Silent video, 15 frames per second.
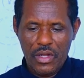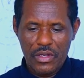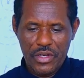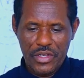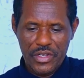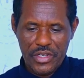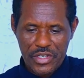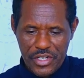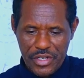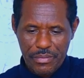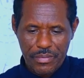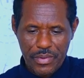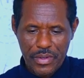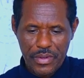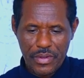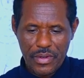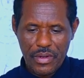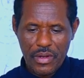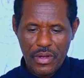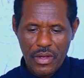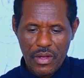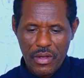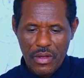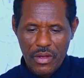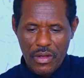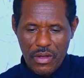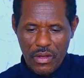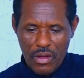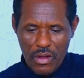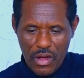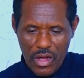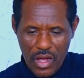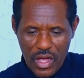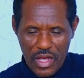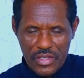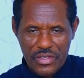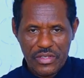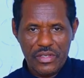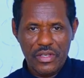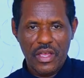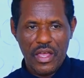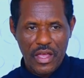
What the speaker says: Leadership has